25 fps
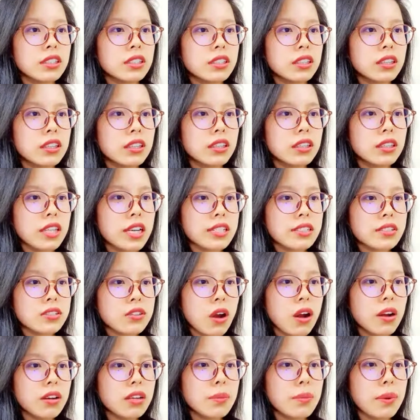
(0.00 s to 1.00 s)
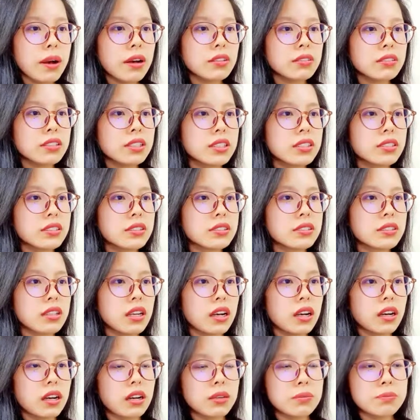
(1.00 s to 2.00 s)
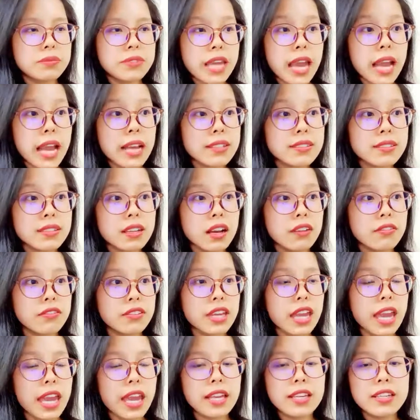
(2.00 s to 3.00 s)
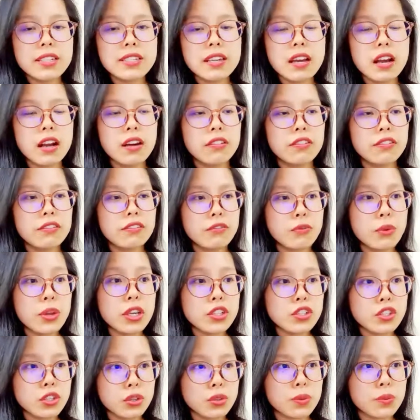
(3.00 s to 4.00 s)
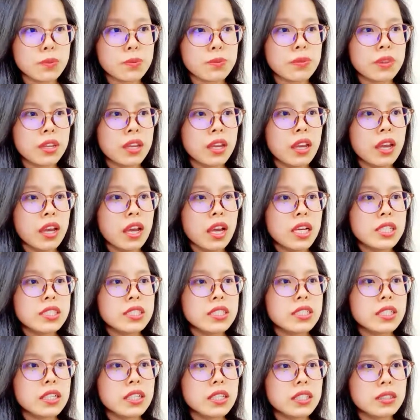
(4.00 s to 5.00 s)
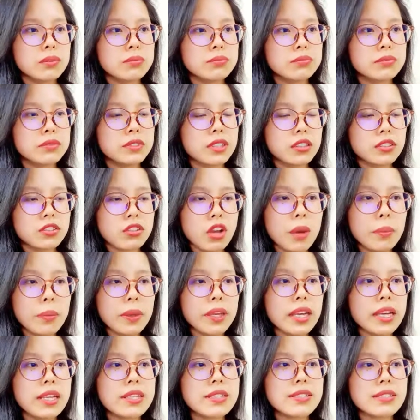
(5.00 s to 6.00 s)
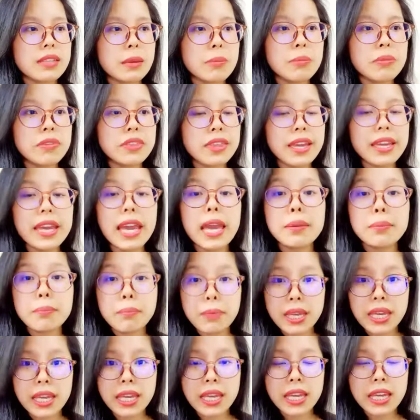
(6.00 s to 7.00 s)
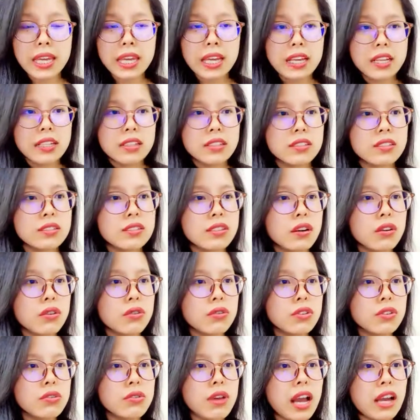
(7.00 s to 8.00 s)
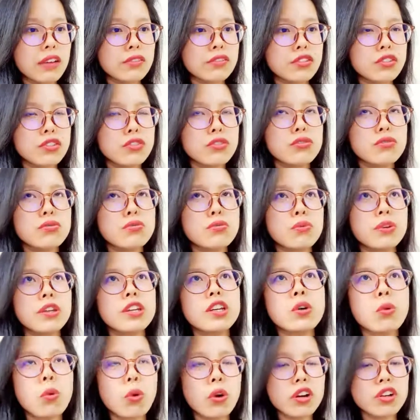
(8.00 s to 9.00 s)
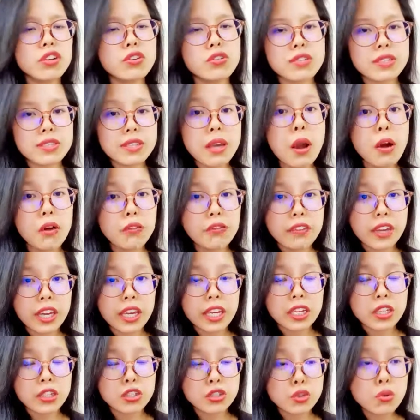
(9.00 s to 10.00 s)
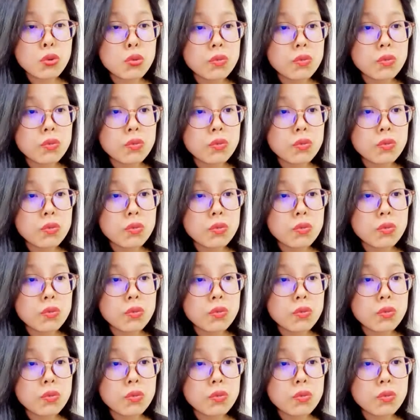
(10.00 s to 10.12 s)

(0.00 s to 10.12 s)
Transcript: let's talk about this test of the end of week 2. The topic is something and me. So you have to record yourself in a Zoom